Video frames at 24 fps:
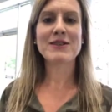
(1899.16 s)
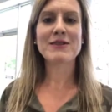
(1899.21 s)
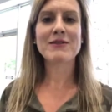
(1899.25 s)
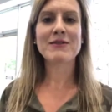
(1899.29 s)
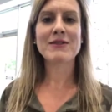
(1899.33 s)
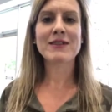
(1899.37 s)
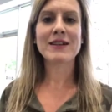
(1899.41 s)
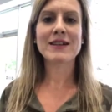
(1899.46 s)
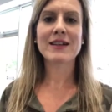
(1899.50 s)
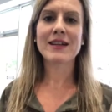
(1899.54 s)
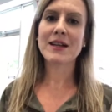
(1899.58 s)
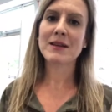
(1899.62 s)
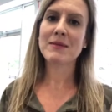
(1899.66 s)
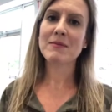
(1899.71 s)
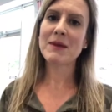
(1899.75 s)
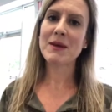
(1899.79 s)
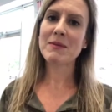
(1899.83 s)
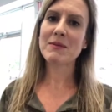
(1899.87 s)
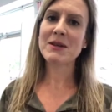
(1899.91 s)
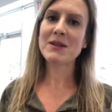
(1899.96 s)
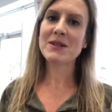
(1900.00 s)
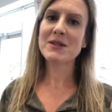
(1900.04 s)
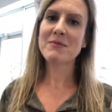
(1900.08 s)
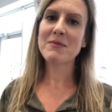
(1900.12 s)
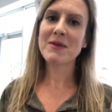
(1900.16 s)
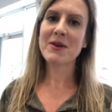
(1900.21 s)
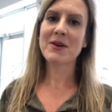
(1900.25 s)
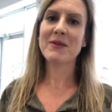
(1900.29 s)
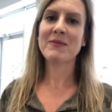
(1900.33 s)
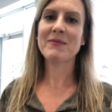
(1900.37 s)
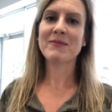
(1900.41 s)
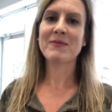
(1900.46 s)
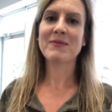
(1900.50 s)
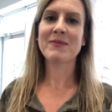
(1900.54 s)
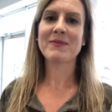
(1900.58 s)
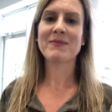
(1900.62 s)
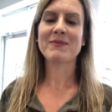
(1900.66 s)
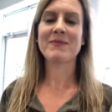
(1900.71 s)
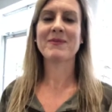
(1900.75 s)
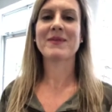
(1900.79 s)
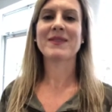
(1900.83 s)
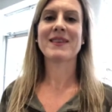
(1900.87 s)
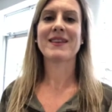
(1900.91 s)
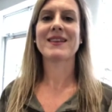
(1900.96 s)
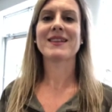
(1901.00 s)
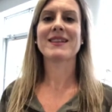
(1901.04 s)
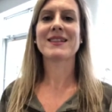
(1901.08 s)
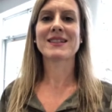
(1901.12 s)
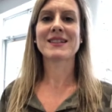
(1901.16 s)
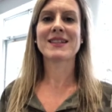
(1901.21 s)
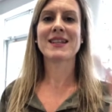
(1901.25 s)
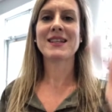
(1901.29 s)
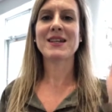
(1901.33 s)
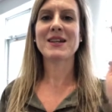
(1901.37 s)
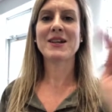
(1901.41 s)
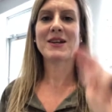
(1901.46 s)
you again maybe tomorrow. Take